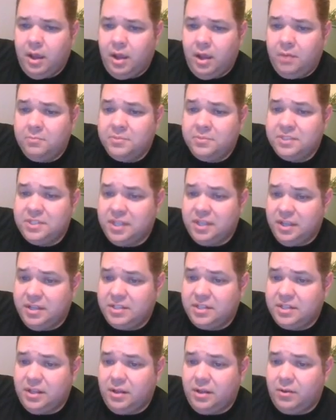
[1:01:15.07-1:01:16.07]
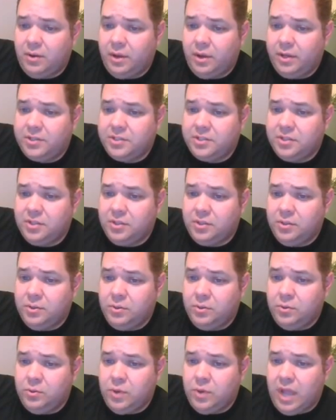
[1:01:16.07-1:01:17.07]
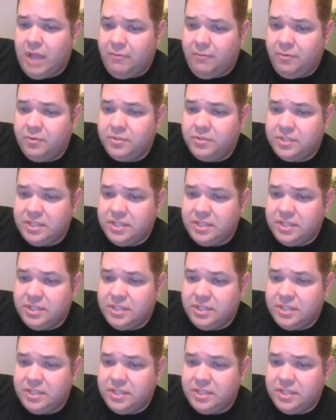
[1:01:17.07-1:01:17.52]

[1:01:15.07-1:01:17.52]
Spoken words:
ScienceGeek Aquatics. You